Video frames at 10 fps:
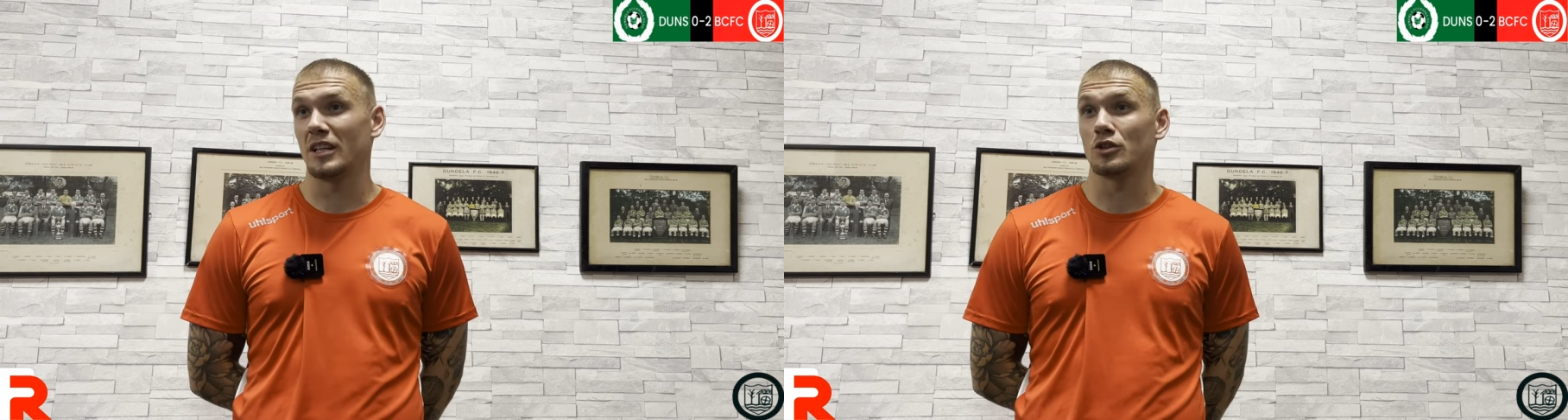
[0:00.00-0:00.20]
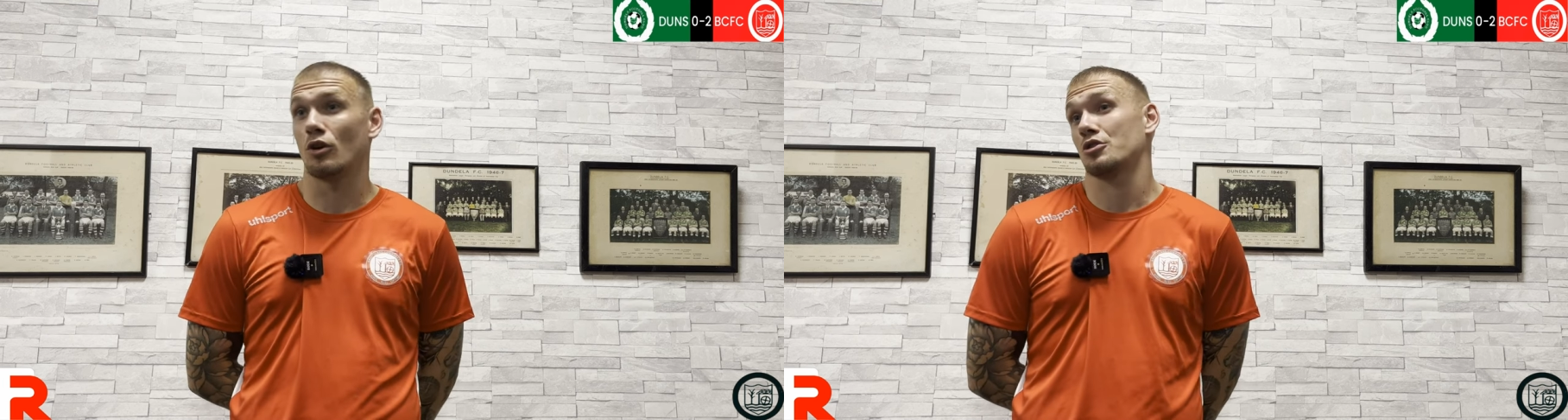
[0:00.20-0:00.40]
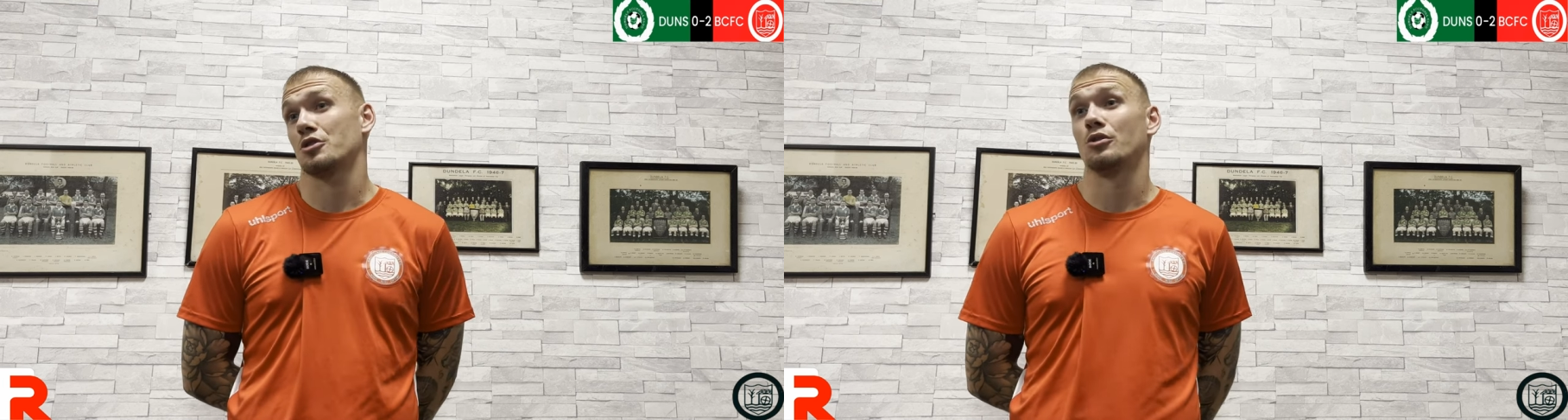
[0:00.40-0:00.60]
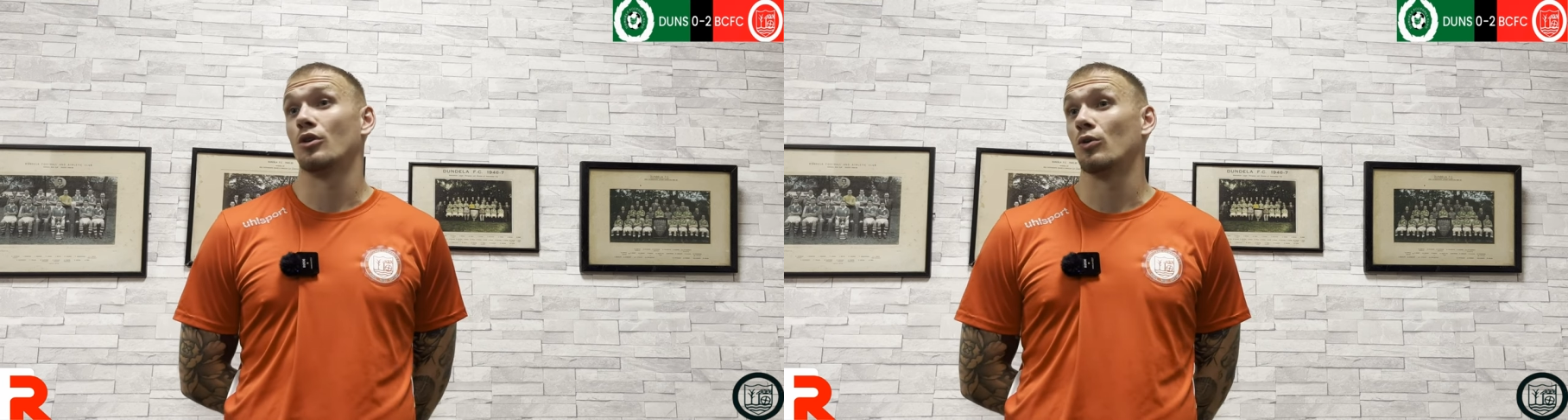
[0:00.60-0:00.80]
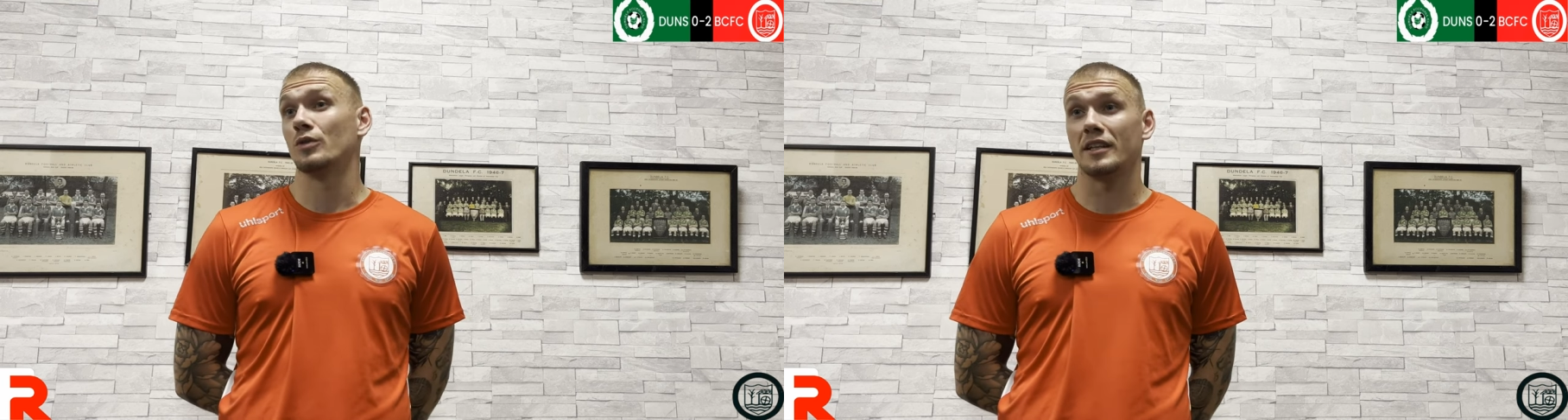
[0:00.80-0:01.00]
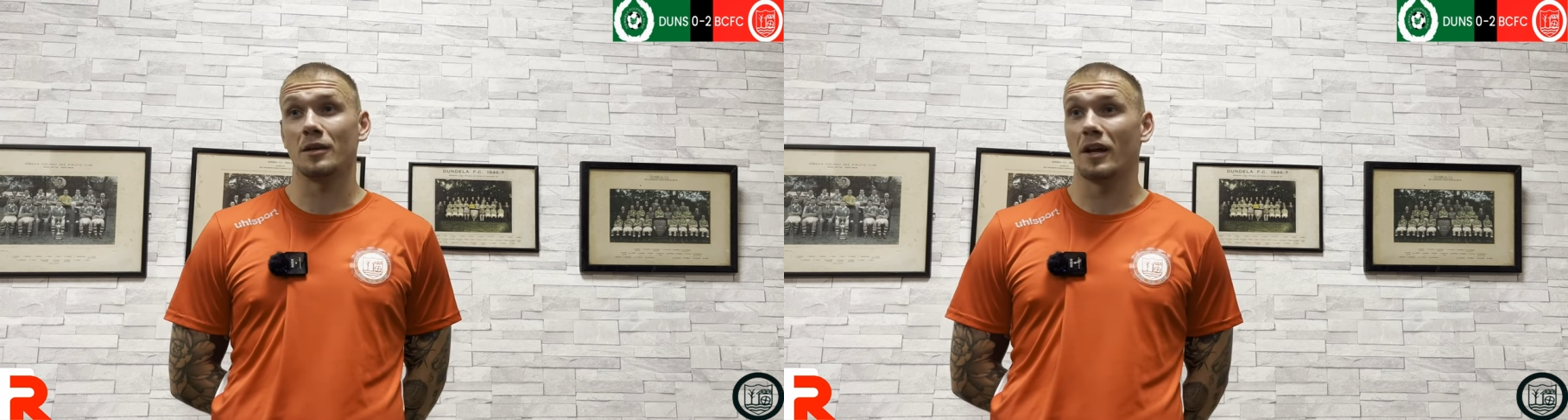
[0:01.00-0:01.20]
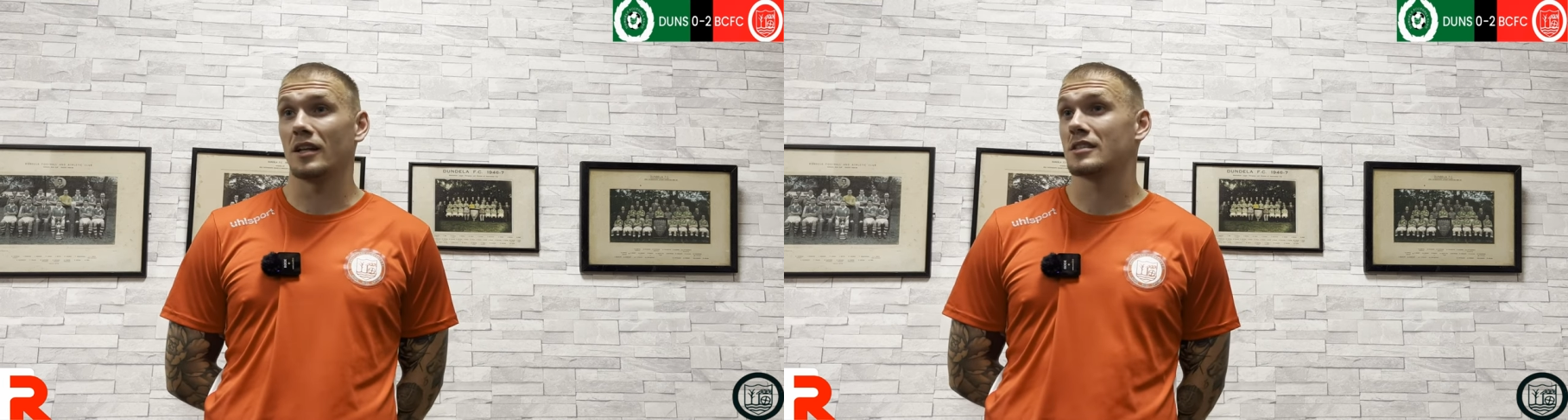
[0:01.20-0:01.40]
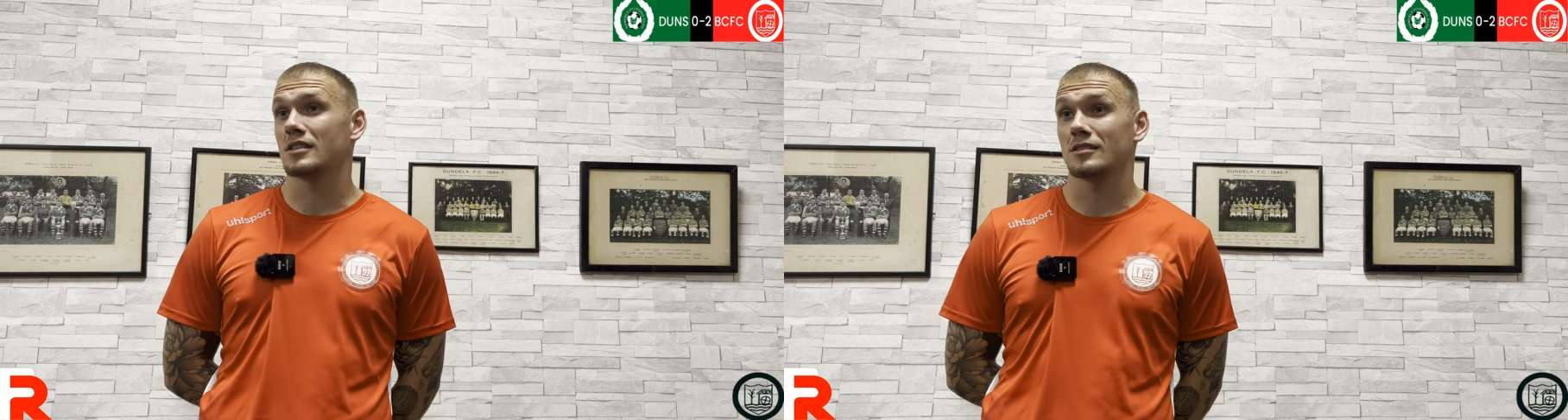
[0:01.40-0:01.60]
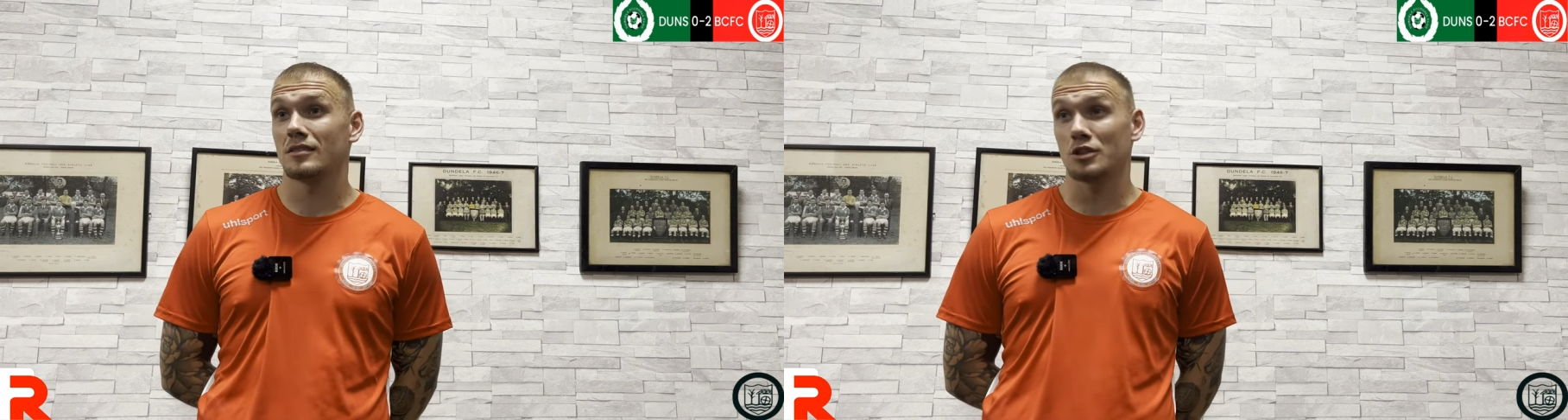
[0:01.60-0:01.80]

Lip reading: He talks you through the whole 90 minutes.